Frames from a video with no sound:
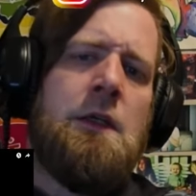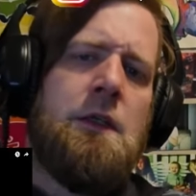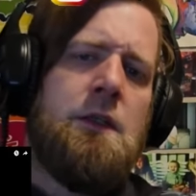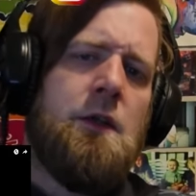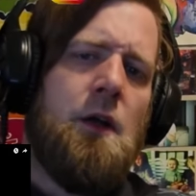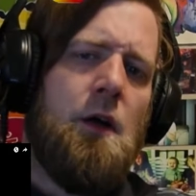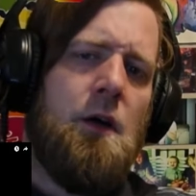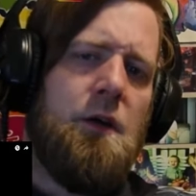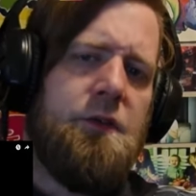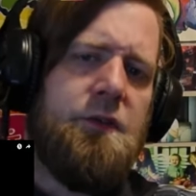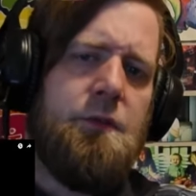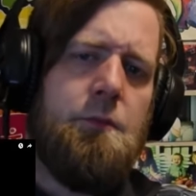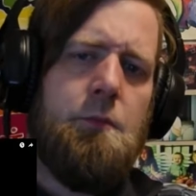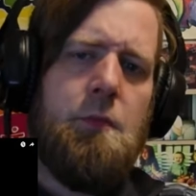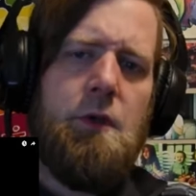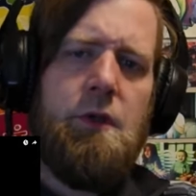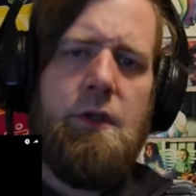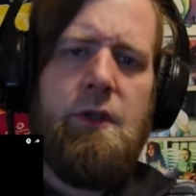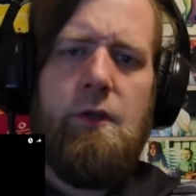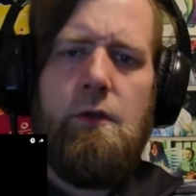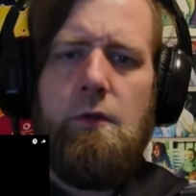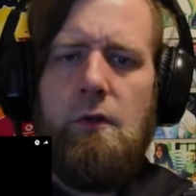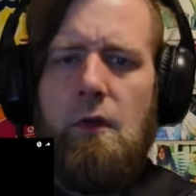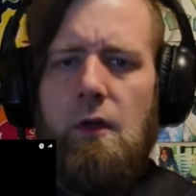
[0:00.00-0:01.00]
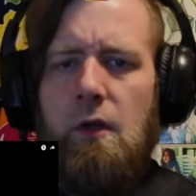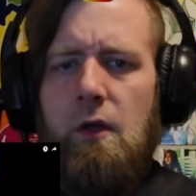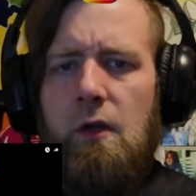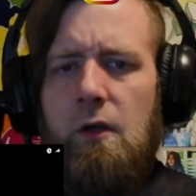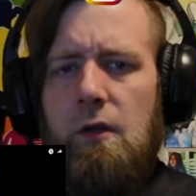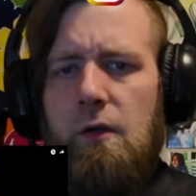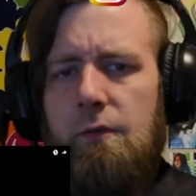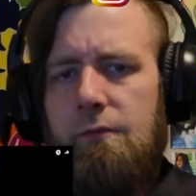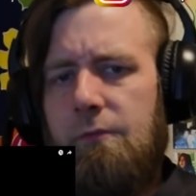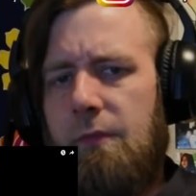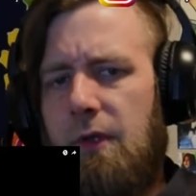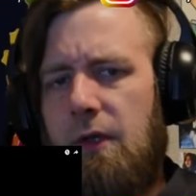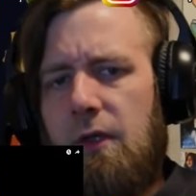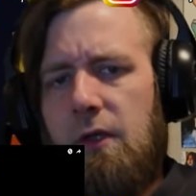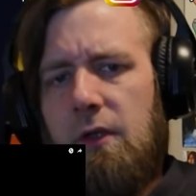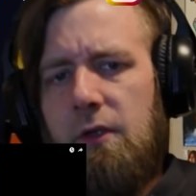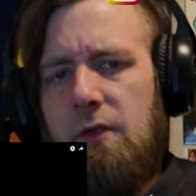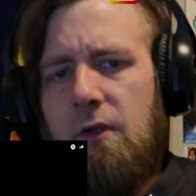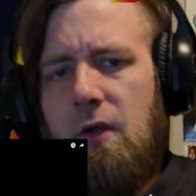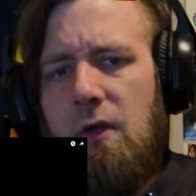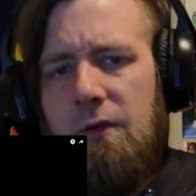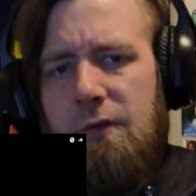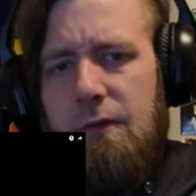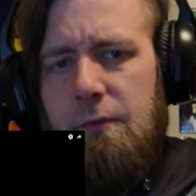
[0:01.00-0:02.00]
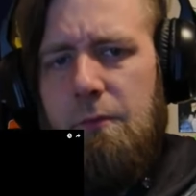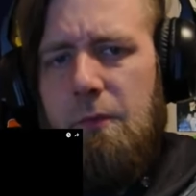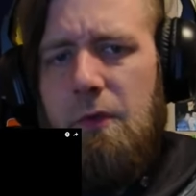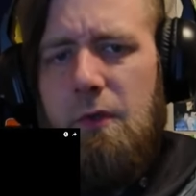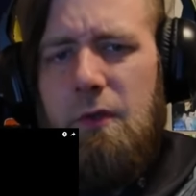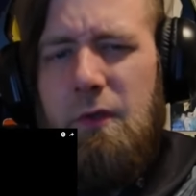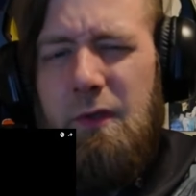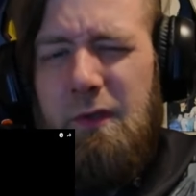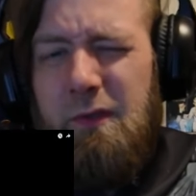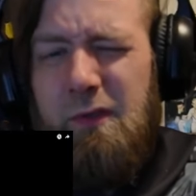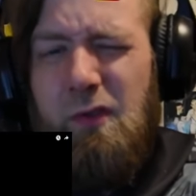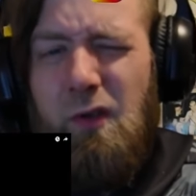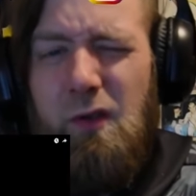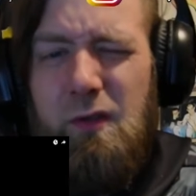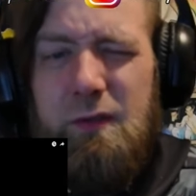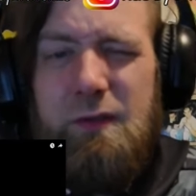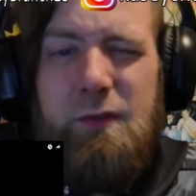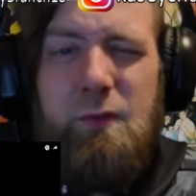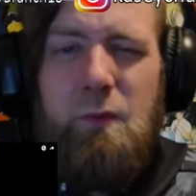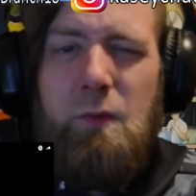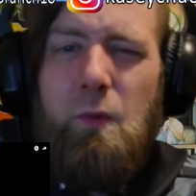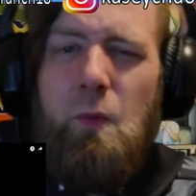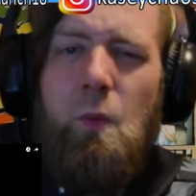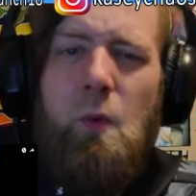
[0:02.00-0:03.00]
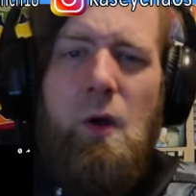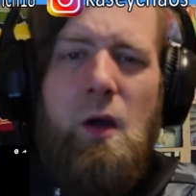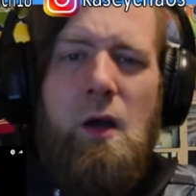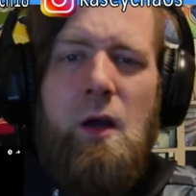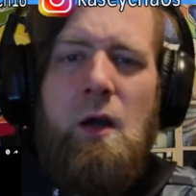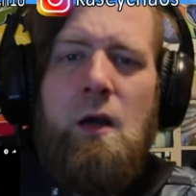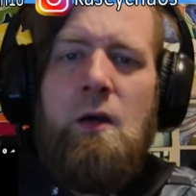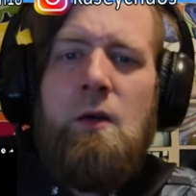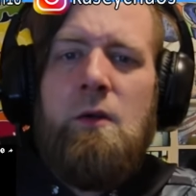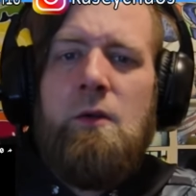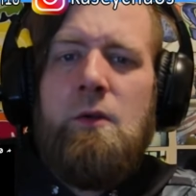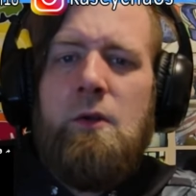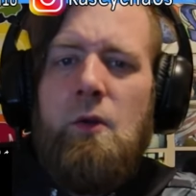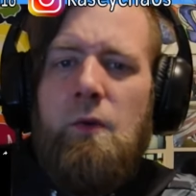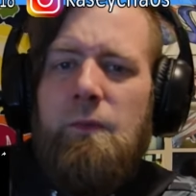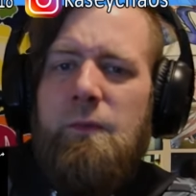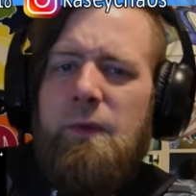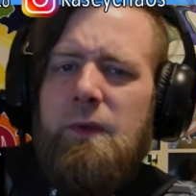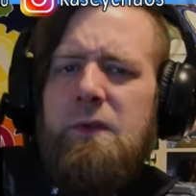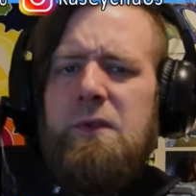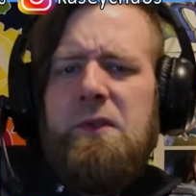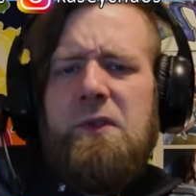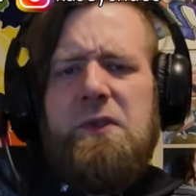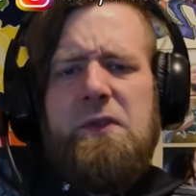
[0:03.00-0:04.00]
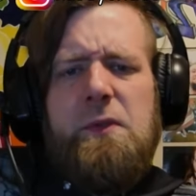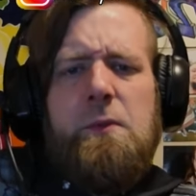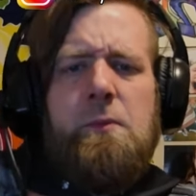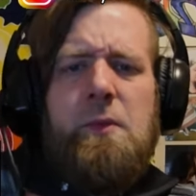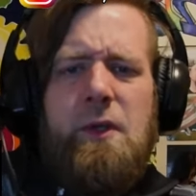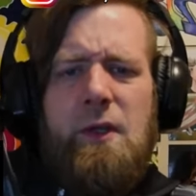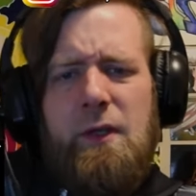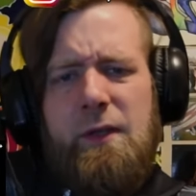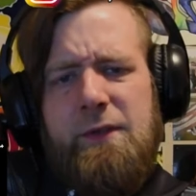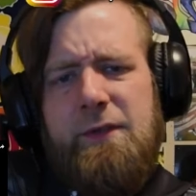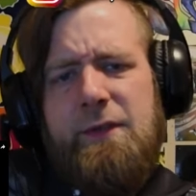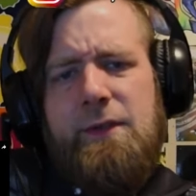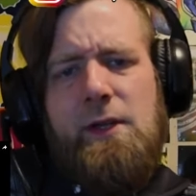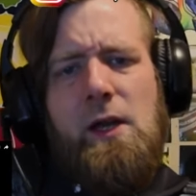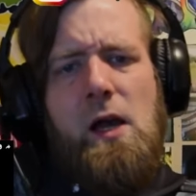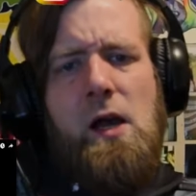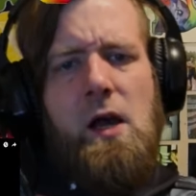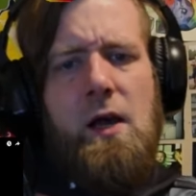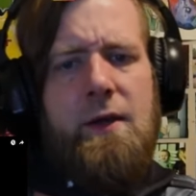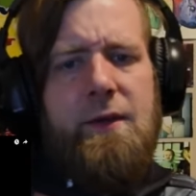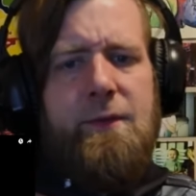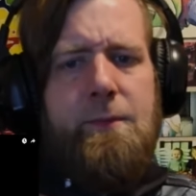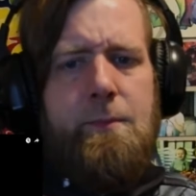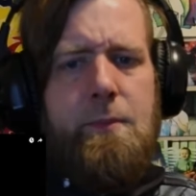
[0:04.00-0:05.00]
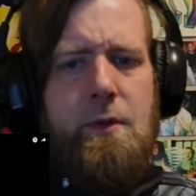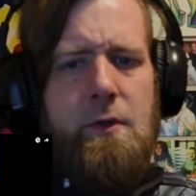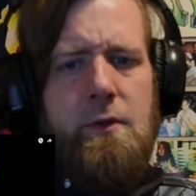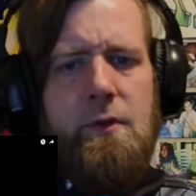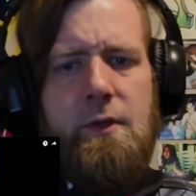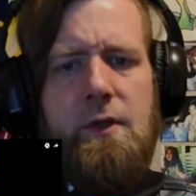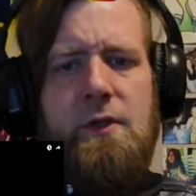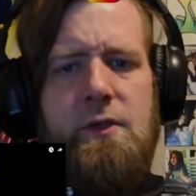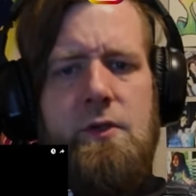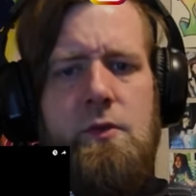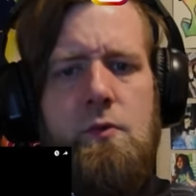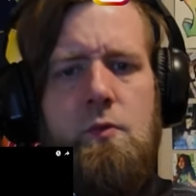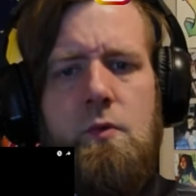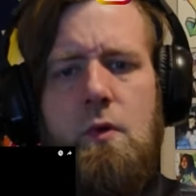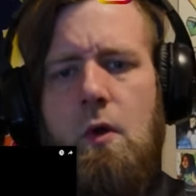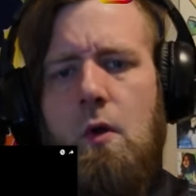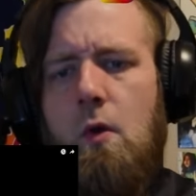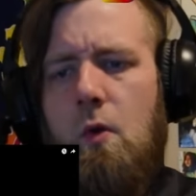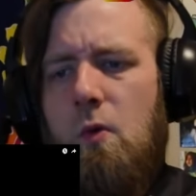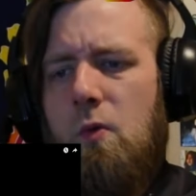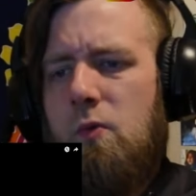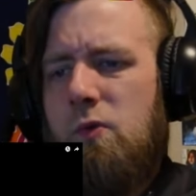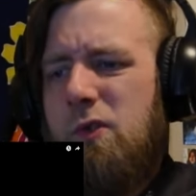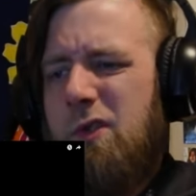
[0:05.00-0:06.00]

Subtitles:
Call somebody you love, man. Call somebody you ain't talked to in a while. Go visit somebody that's in a hospital that you know.